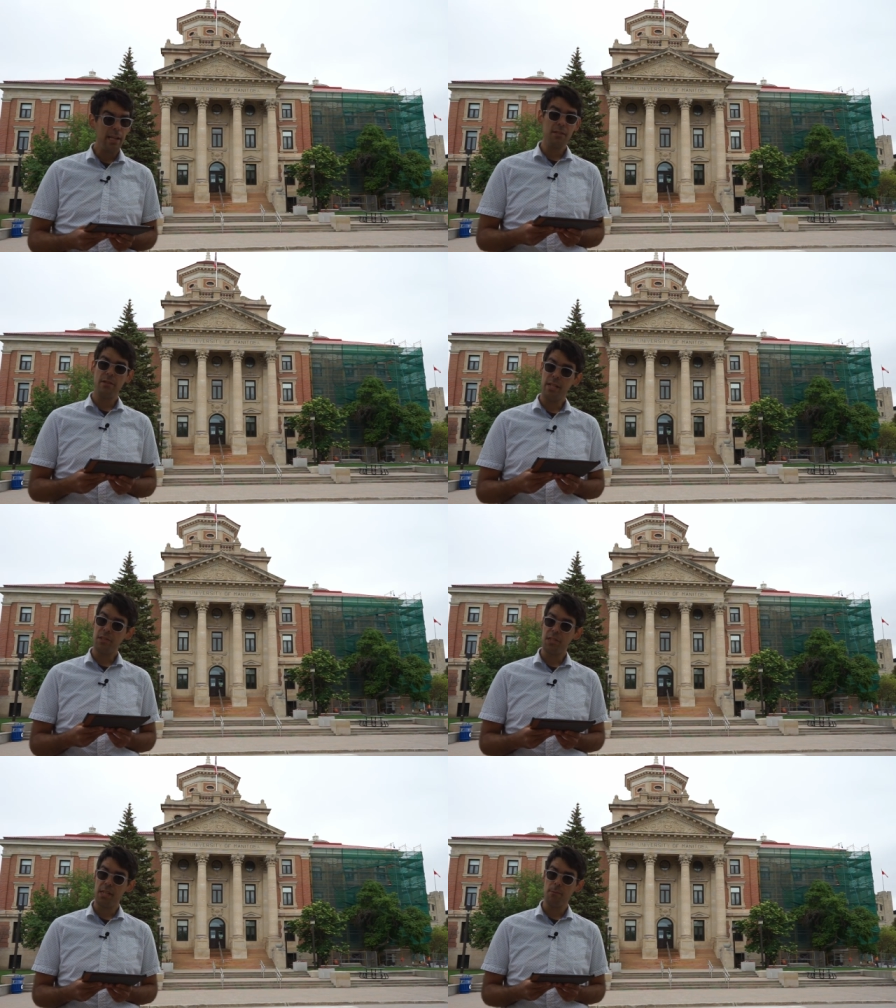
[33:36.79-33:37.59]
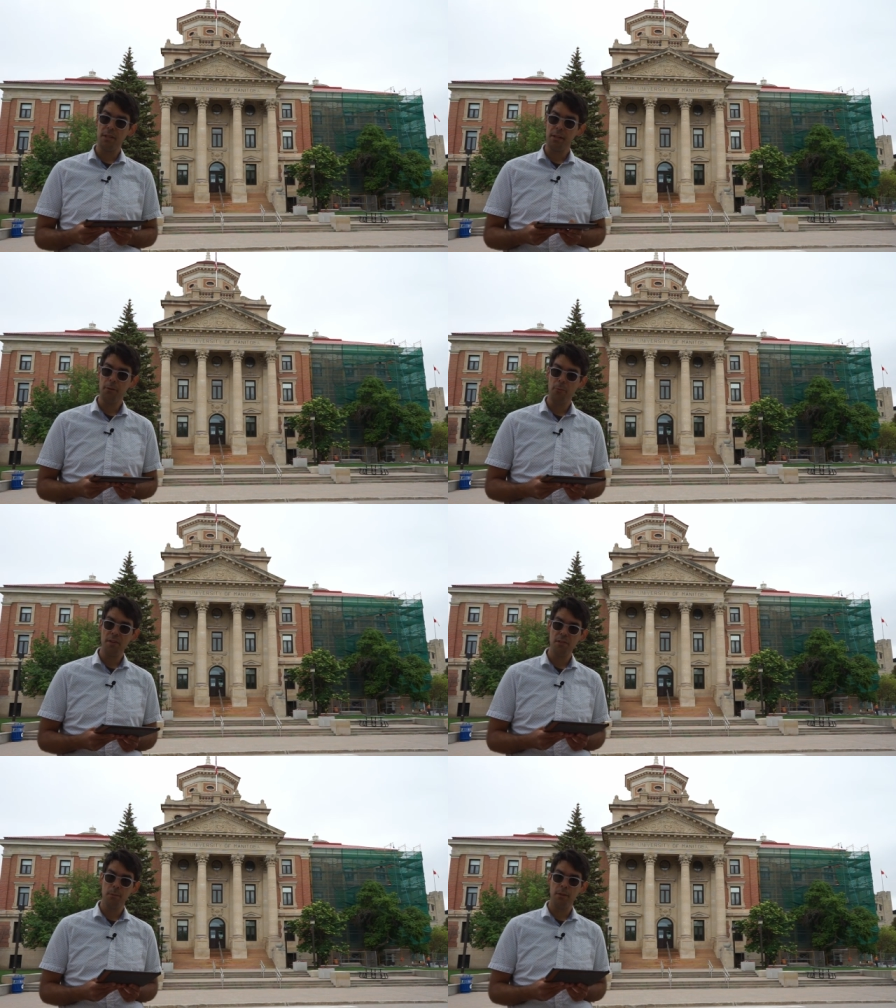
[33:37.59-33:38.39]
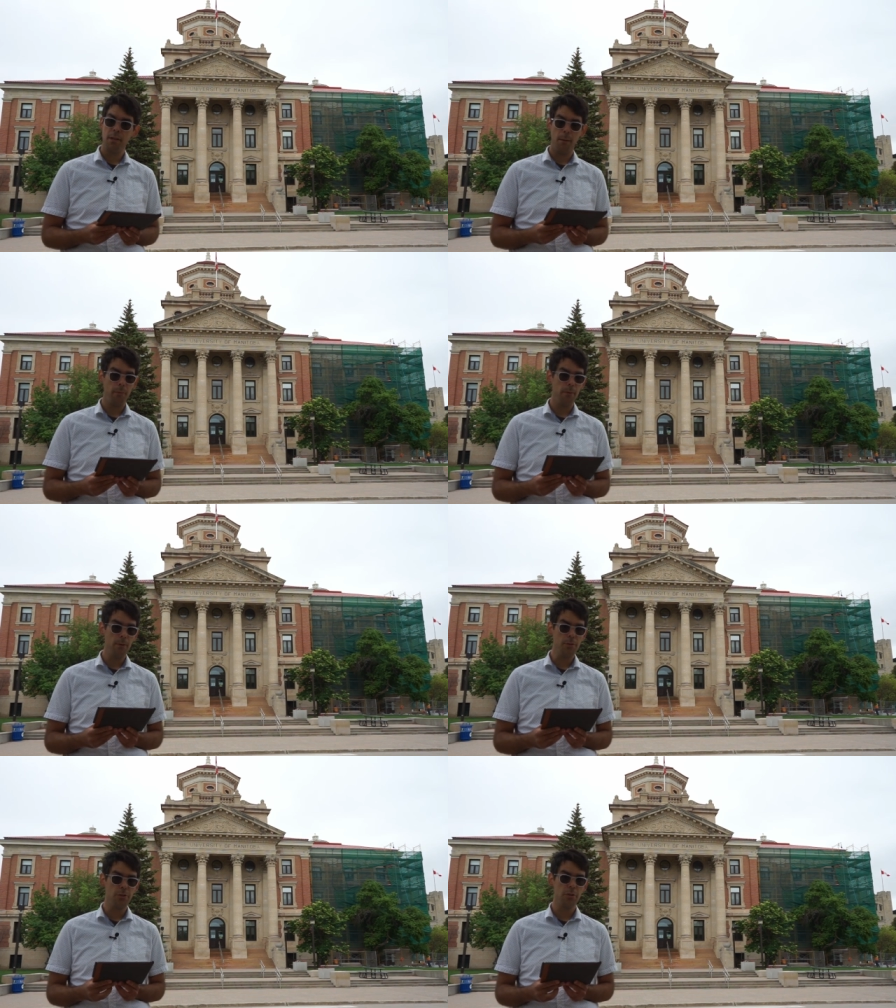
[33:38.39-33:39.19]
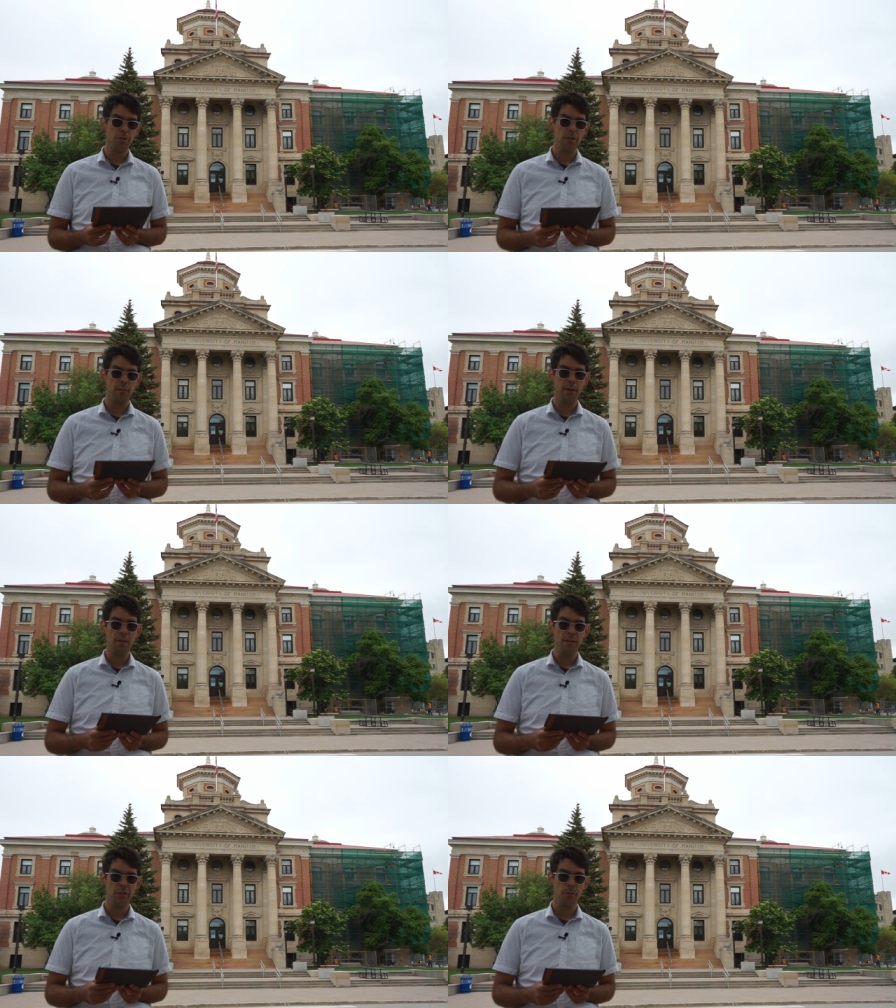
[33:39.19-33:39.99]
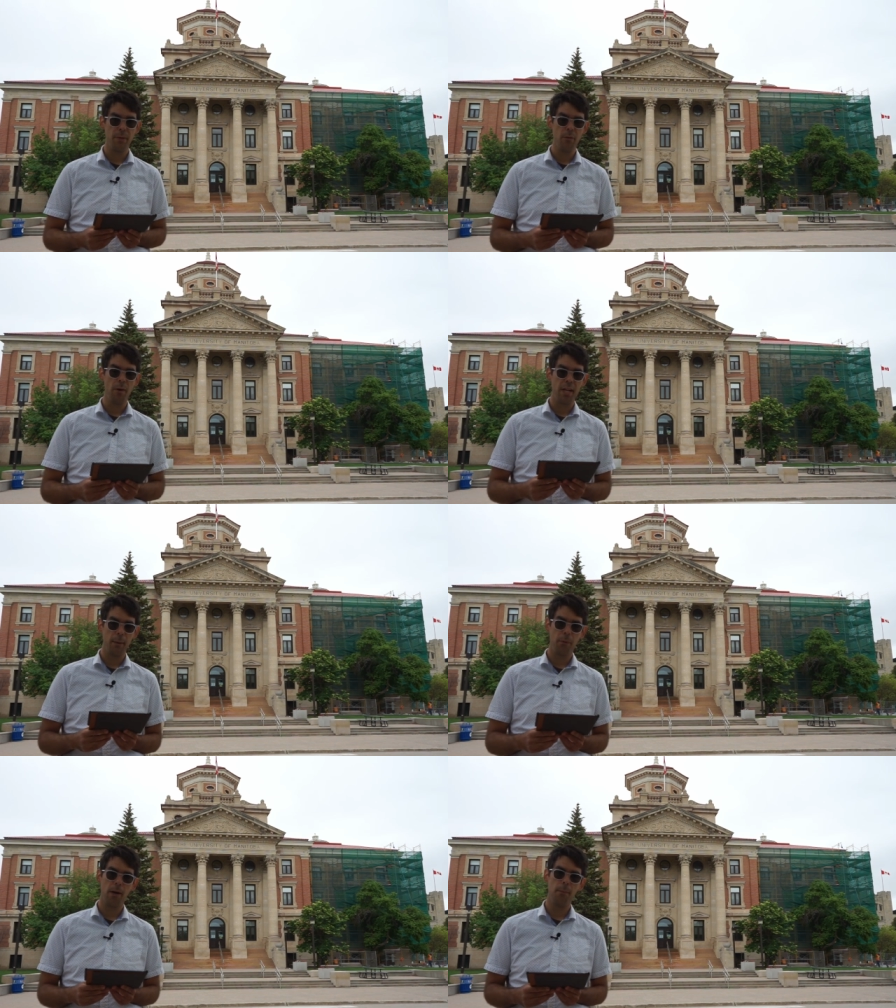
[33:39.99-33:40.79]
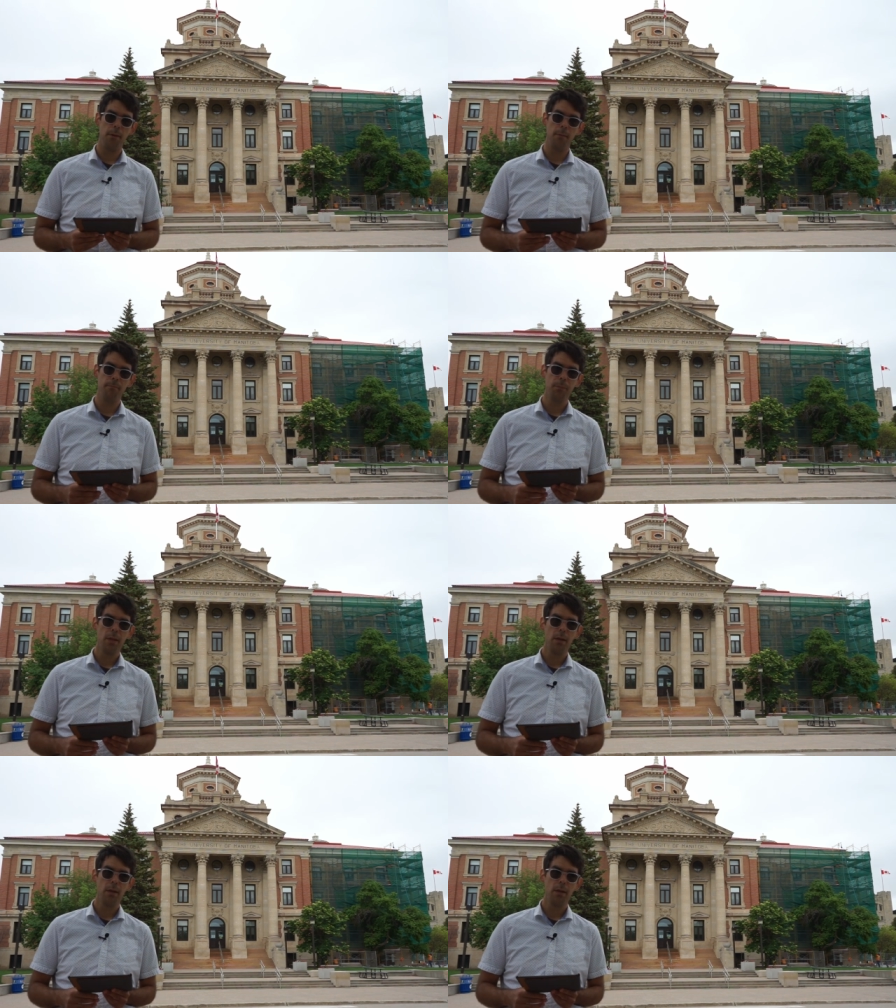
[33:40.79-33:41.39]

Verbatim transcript: It, it seems like a reasonable approach to solving this spin waiting problem,